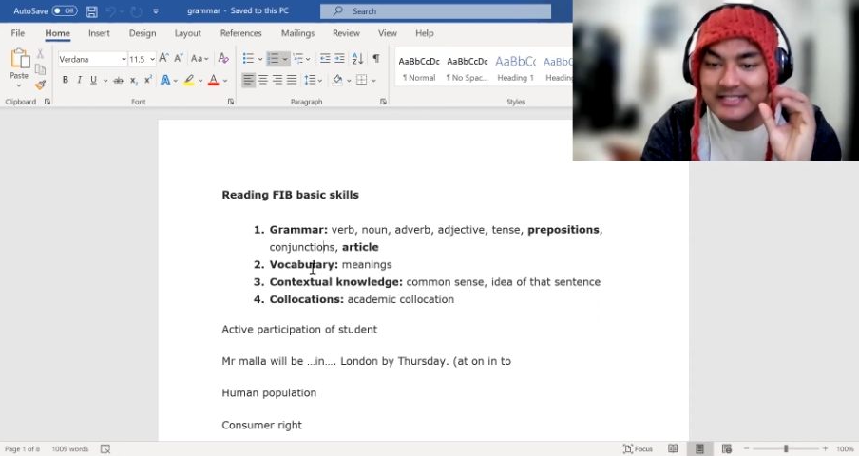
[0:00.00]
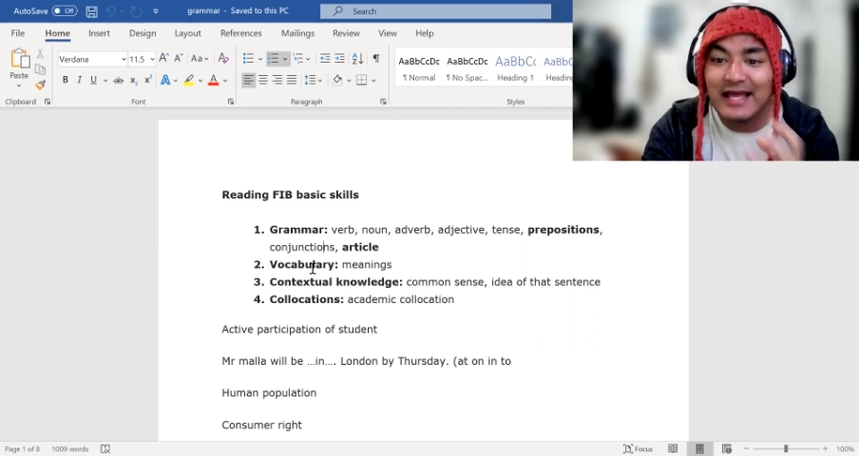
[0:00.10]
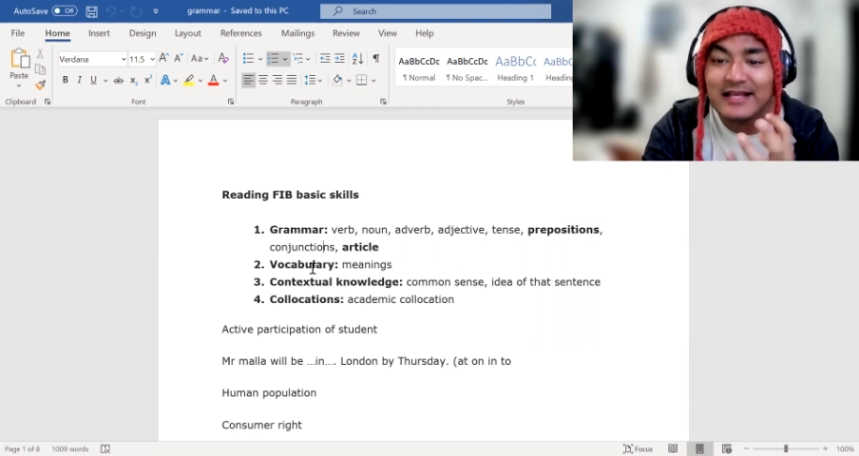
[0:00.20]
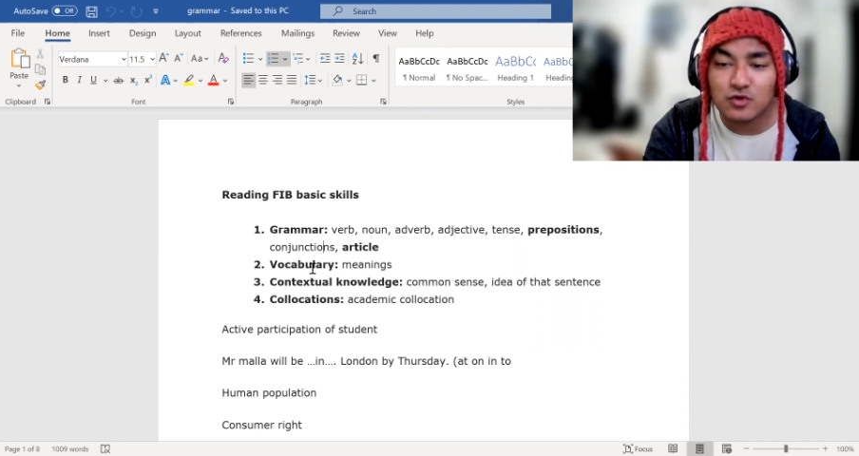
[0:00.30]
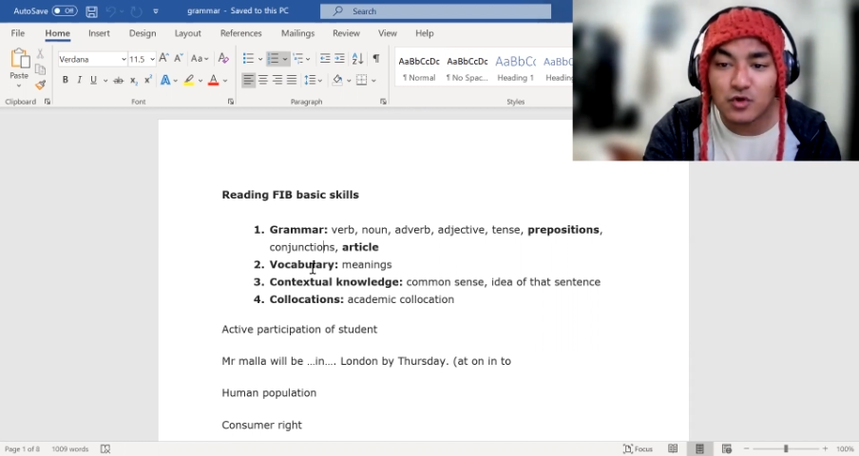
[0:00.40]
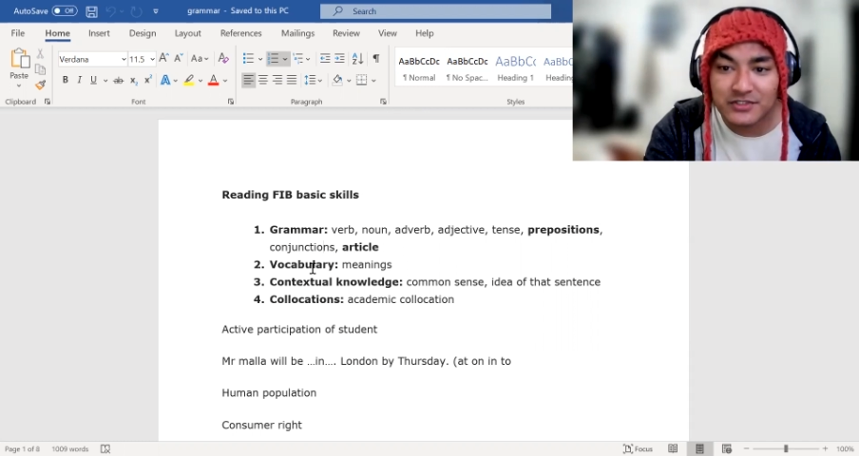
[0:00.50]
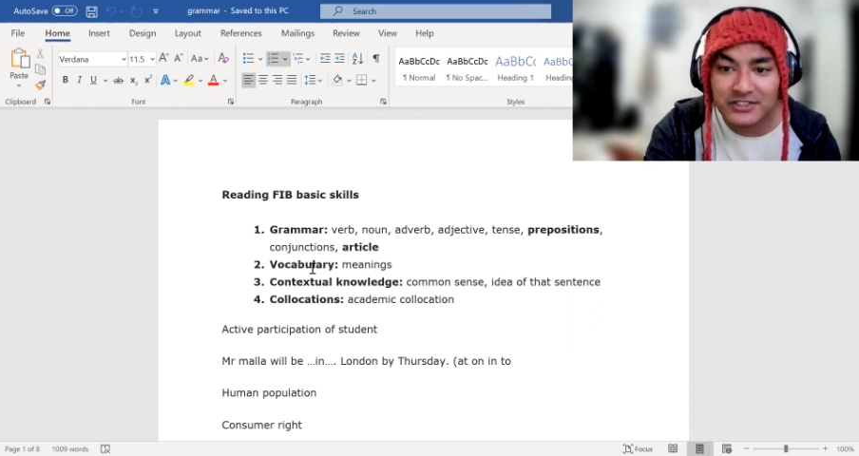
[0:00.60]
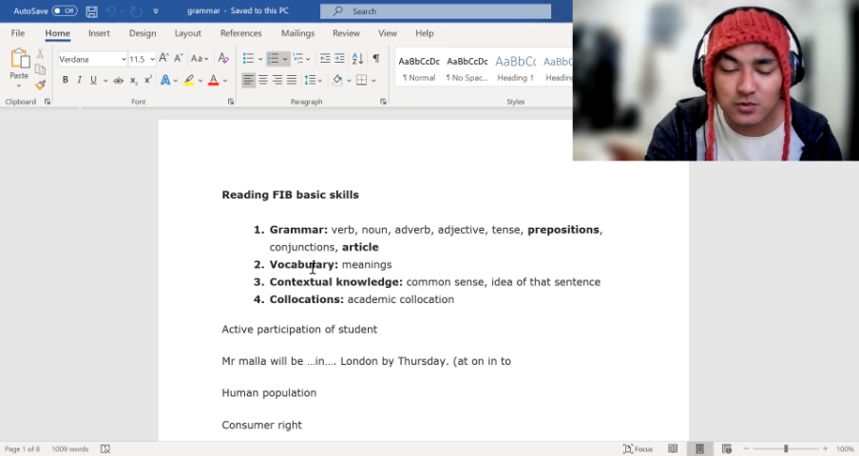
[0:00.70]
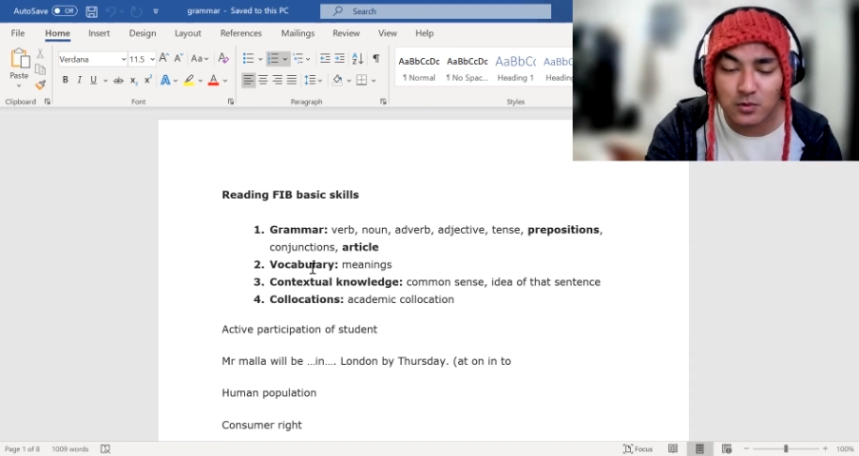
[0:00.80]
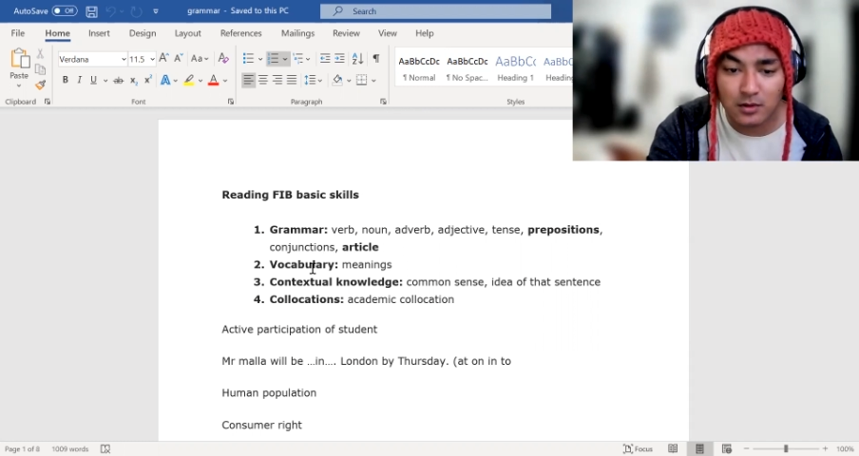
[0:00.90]
That's
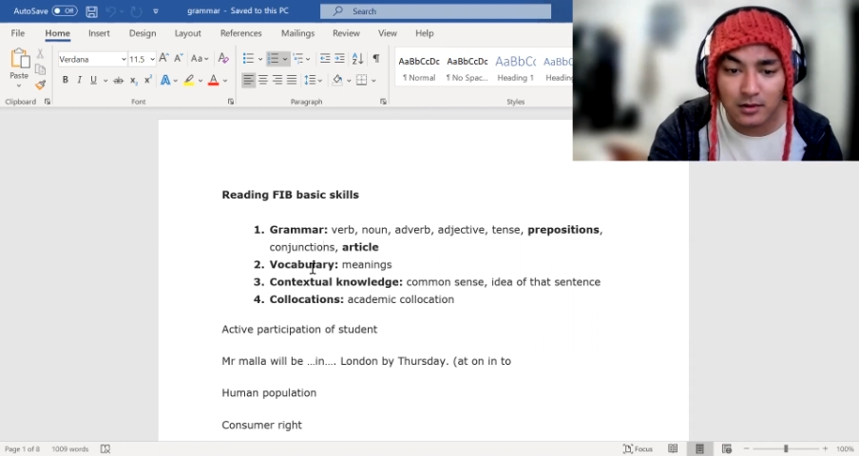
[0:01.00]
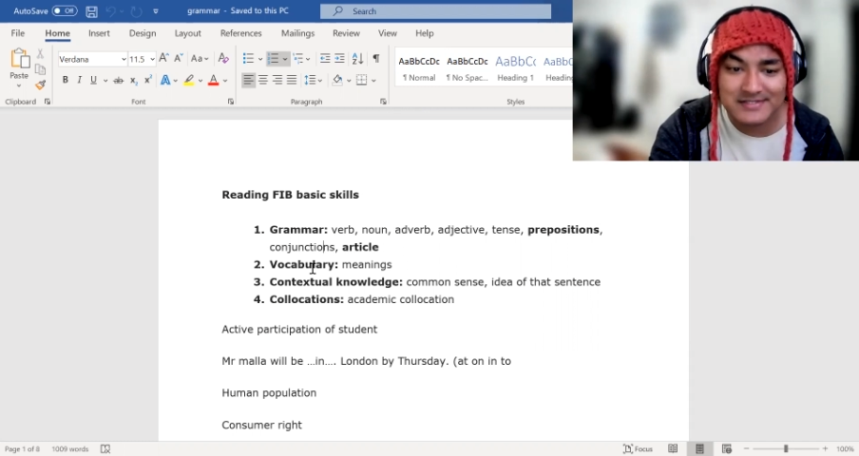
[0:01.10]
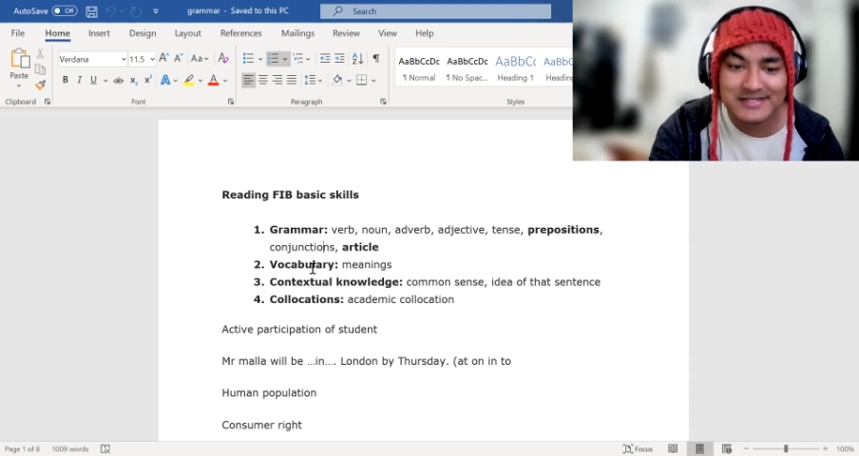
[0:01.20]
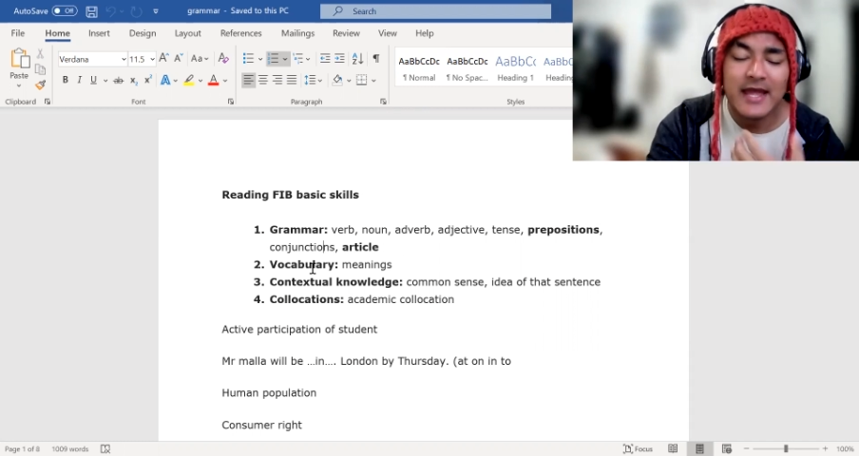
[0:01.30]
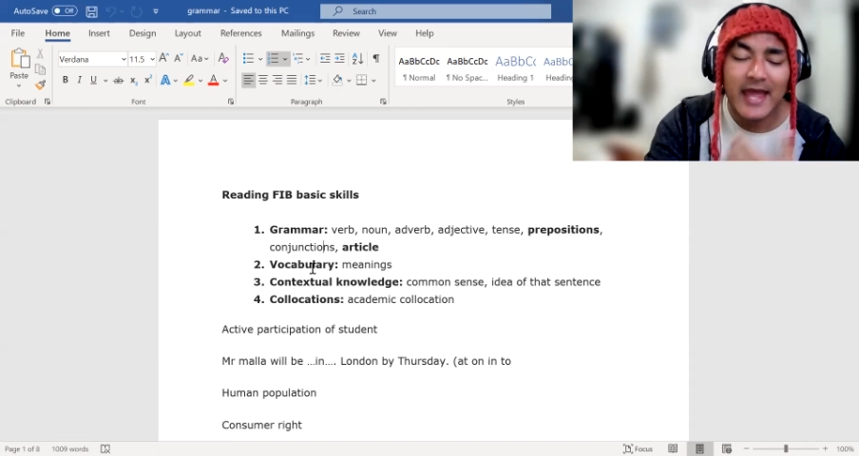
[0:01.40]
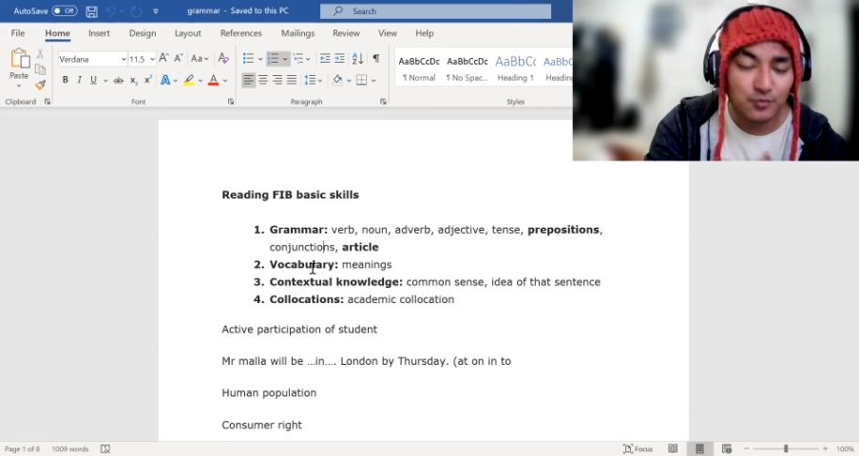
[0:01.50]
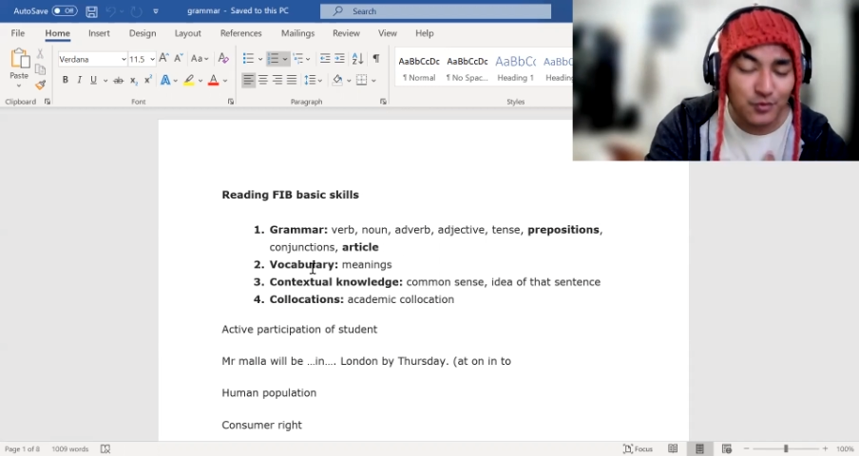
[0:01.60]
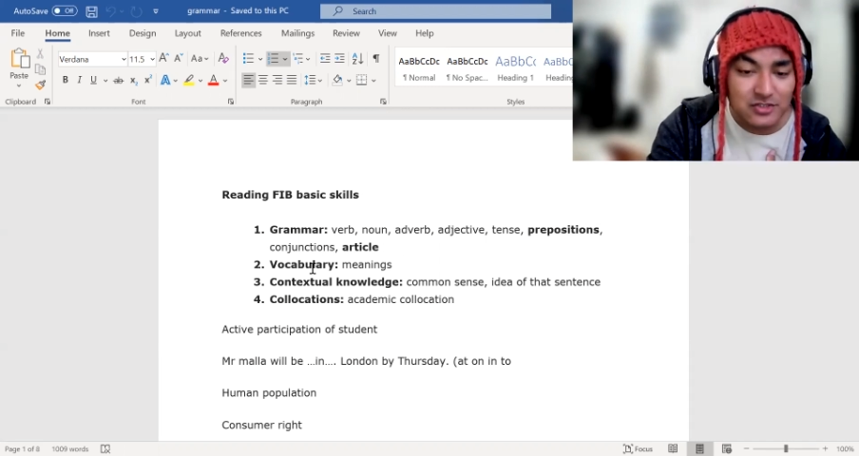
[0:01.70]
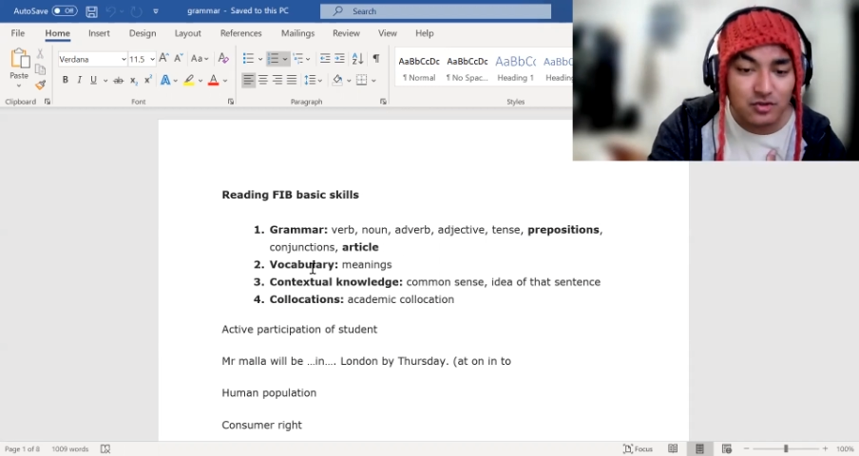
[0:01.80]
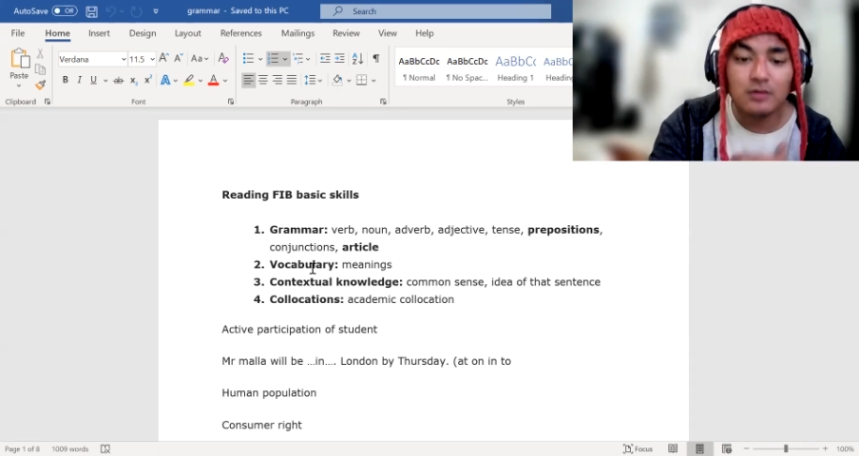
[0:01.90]
contextual knowledge, and
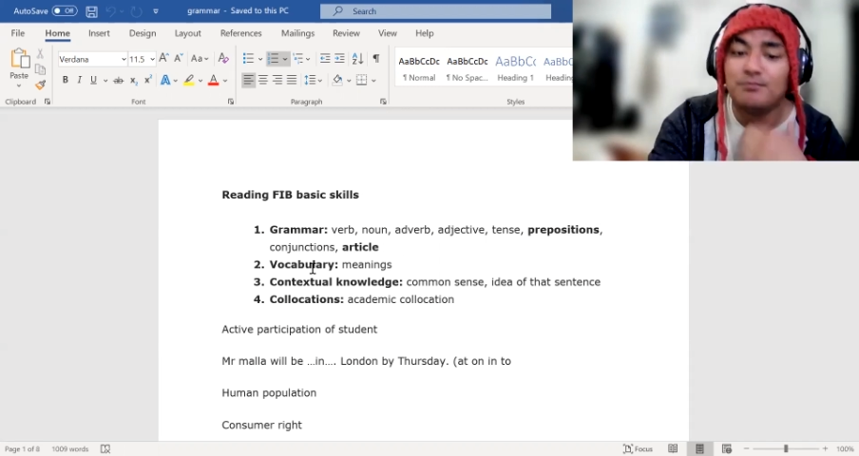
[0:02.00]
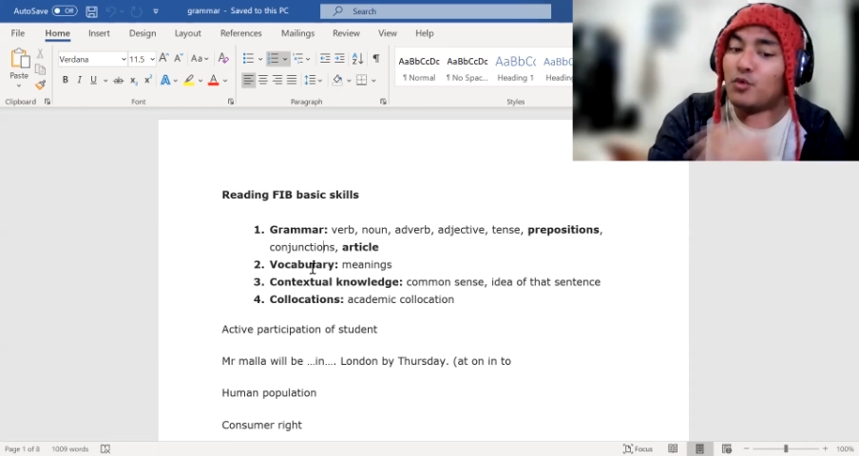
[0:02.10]
we solve